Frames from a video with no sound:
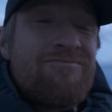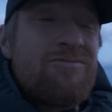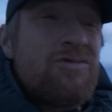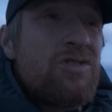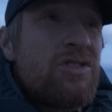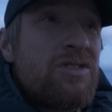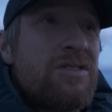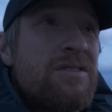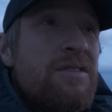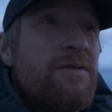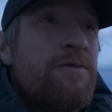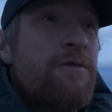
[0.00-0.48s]

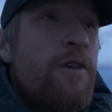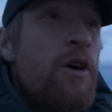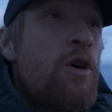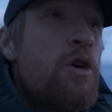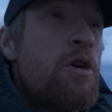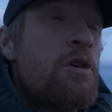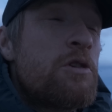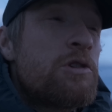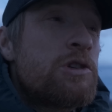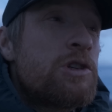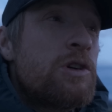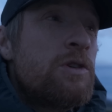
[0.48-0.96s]
just a
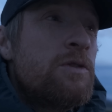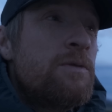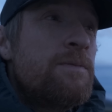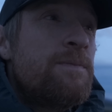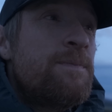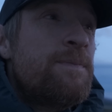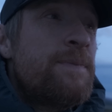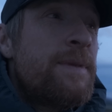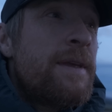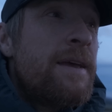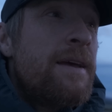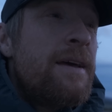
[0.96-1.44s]
photo shoot.
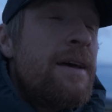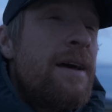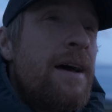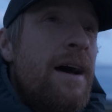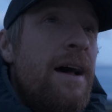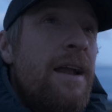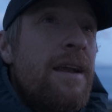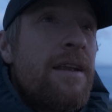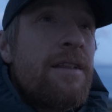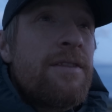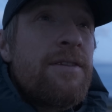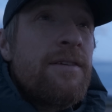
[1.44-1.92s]

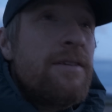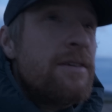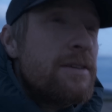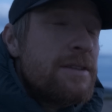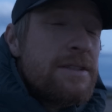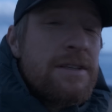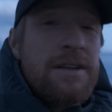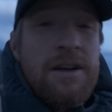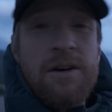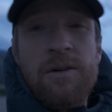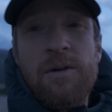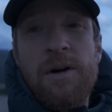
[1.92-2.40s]
And I thought,
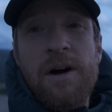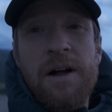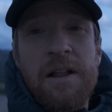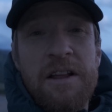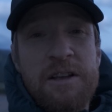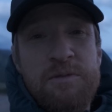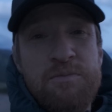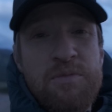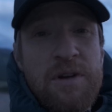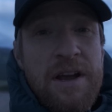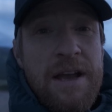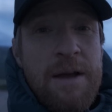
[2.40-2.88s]
you know what,
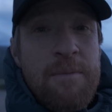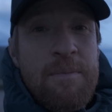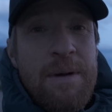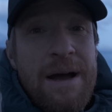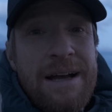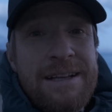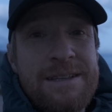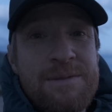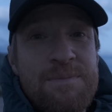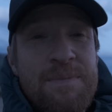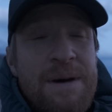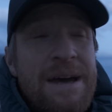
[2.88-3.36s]
let's bring it
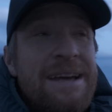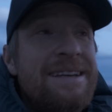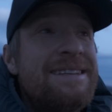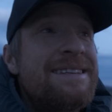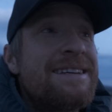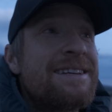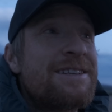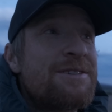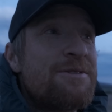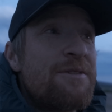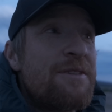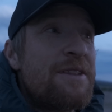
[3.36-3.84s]
back to
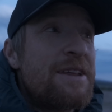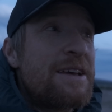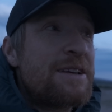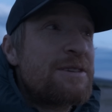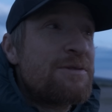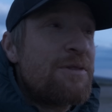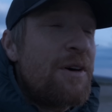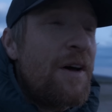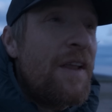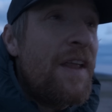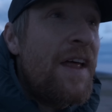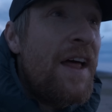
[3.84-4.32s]
basics with
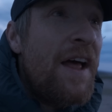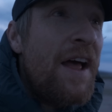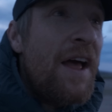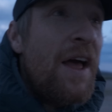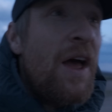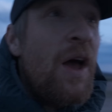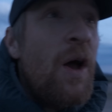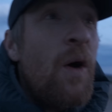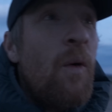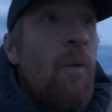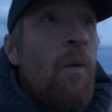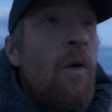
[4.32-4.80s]
this one.
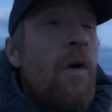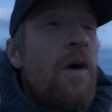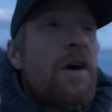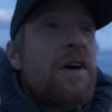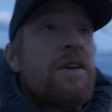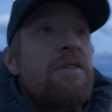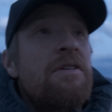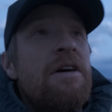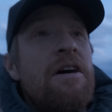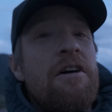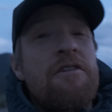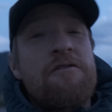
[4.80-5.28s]

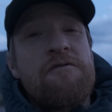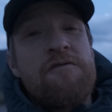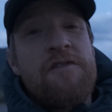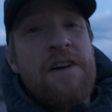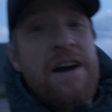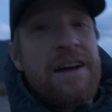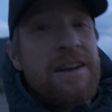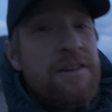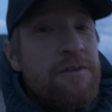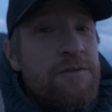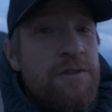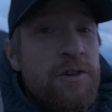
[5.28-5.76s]
Walking around,
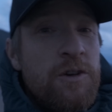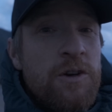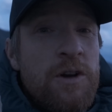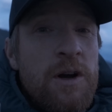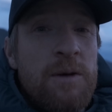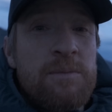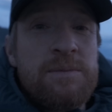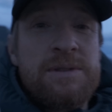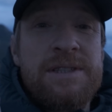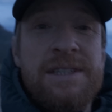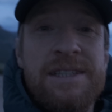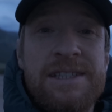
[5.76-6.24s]
finding a few
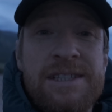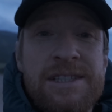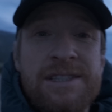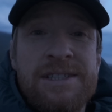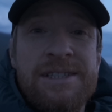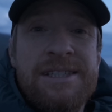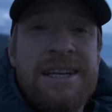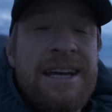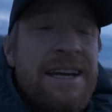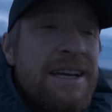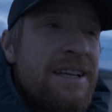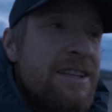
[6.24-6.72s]

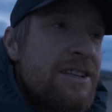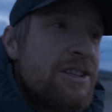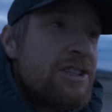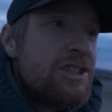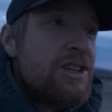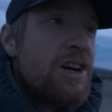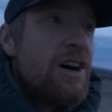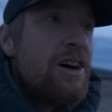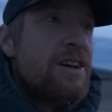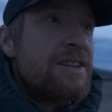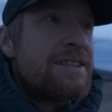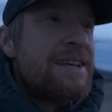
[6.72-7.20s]
compositions, taking the
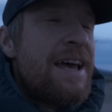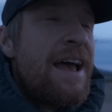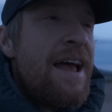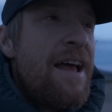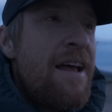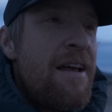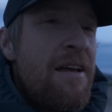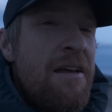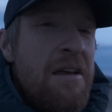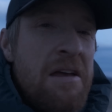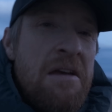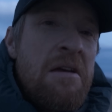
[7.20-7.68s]
shots,
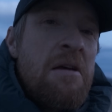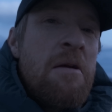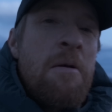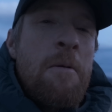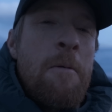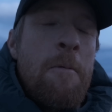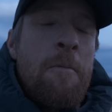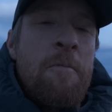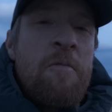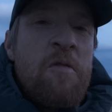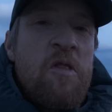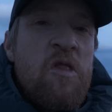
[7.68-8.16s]

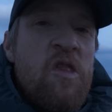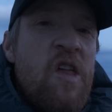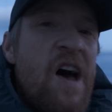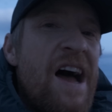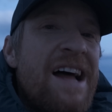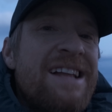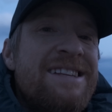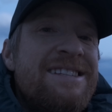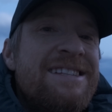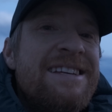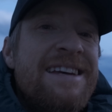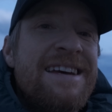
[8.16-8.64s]

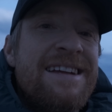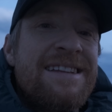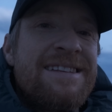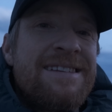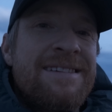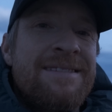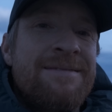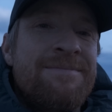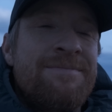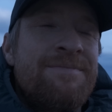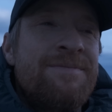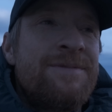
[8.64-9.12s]
that's
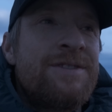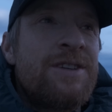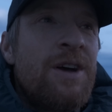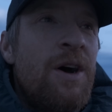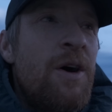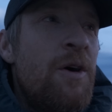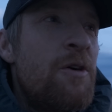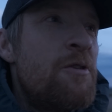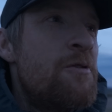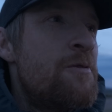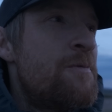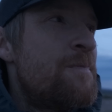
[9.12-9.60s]
it.
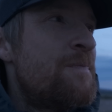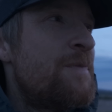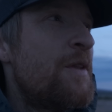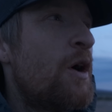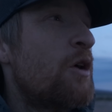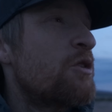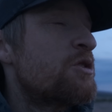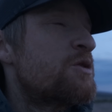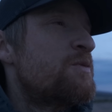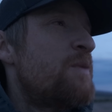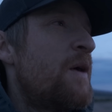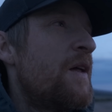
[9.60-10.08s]
So
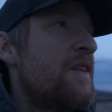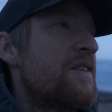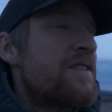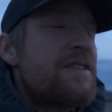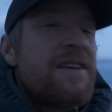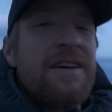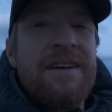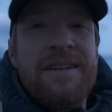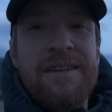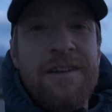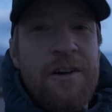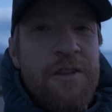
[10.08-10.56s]
no
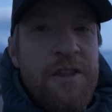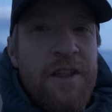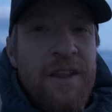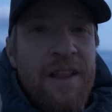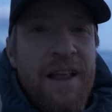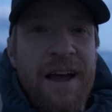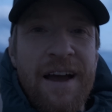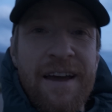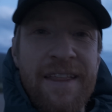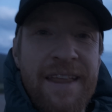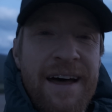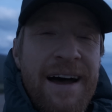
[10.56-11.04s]
sponsor, nothing
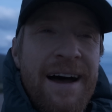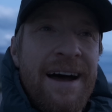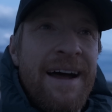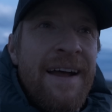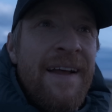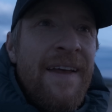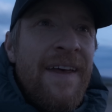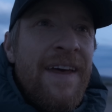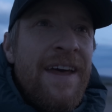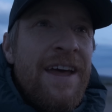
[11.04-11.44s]
like that,